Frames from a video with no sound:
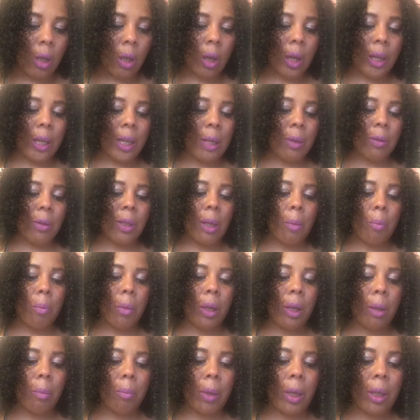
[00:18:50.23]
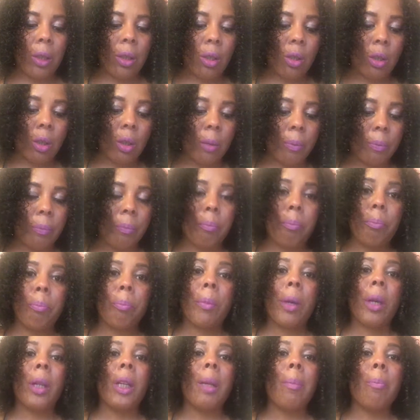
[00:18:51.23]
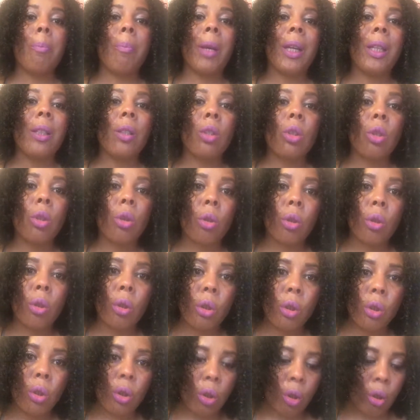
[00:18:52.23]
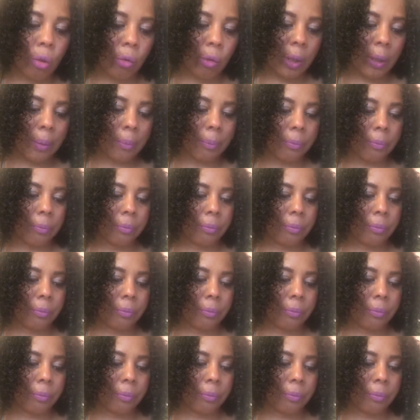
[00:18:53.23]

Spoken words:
I keep saying money matters, money mentors, sorry.